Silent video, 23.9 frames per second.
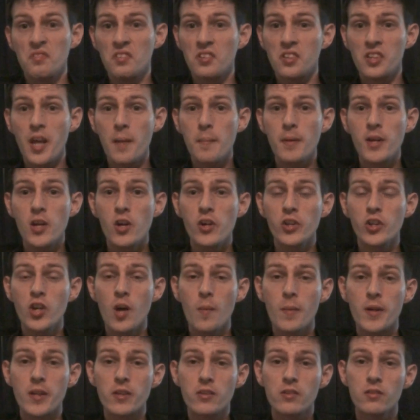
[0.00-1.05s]
let me know in the
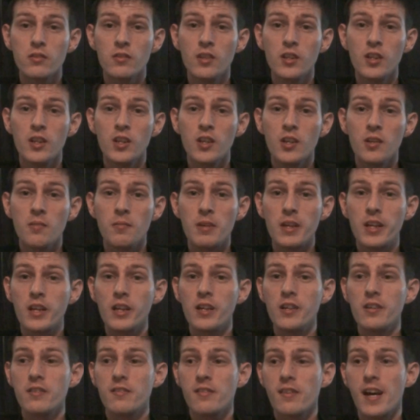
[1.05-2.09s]
comments.
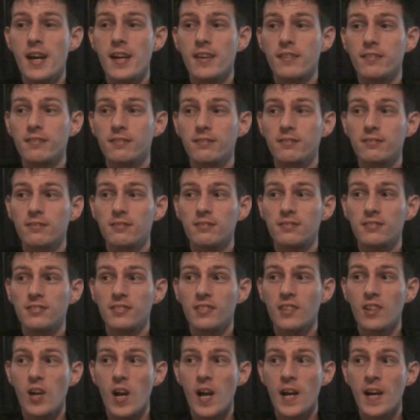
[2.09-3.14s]
Because like,
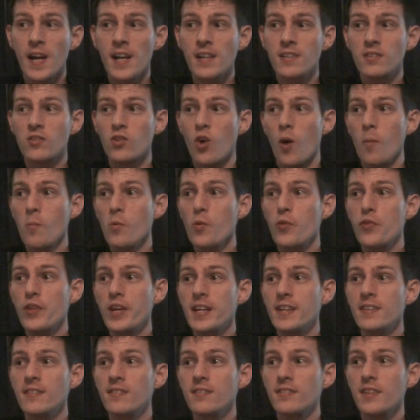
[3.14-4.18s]
against normal
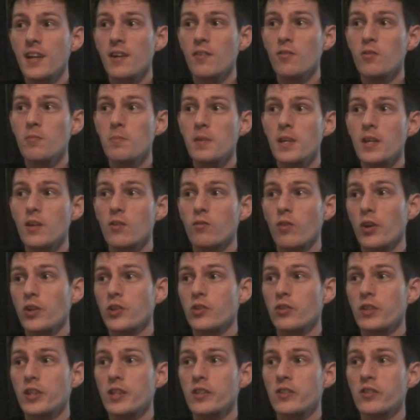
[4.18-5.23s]
things that would be a roast
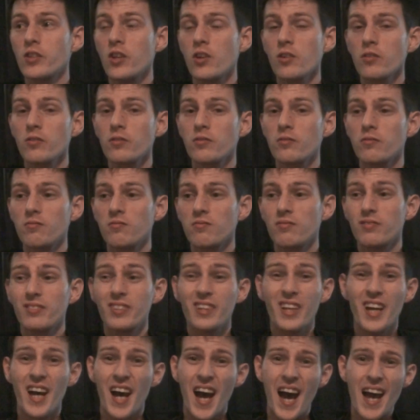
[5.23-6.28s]
or an insult,
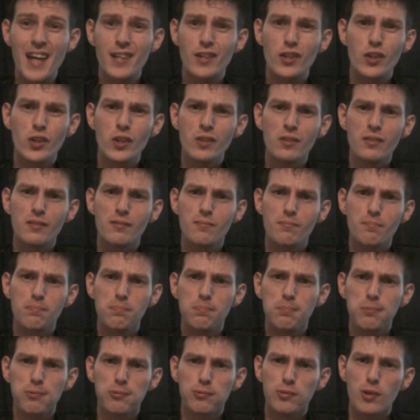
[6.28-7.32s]
I couldn't
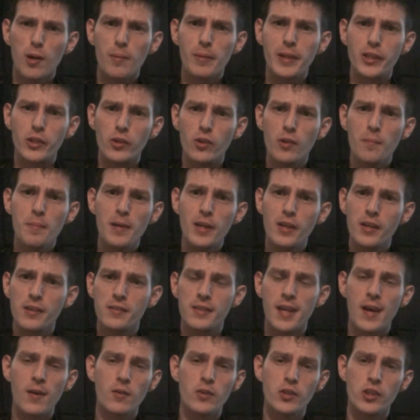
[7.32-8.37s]
probably do it, because
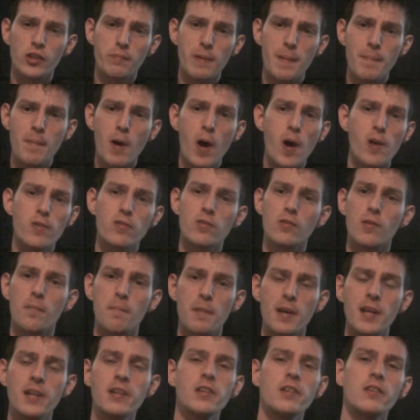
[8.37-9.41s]
that would just be personal
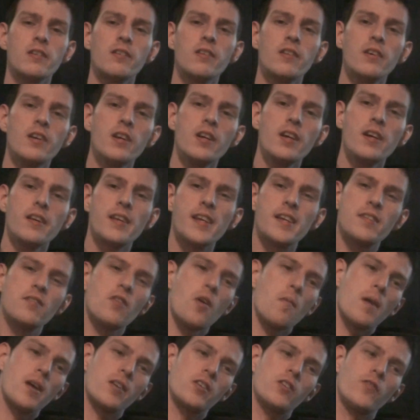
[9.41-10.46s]
opinion. There's
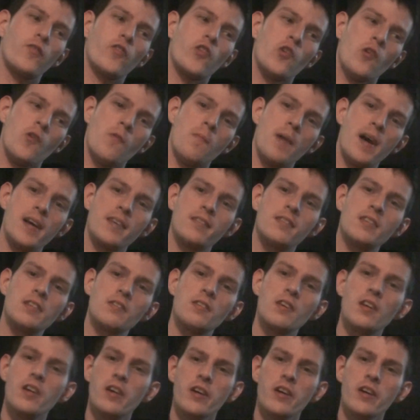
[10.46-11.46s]
not much for basis.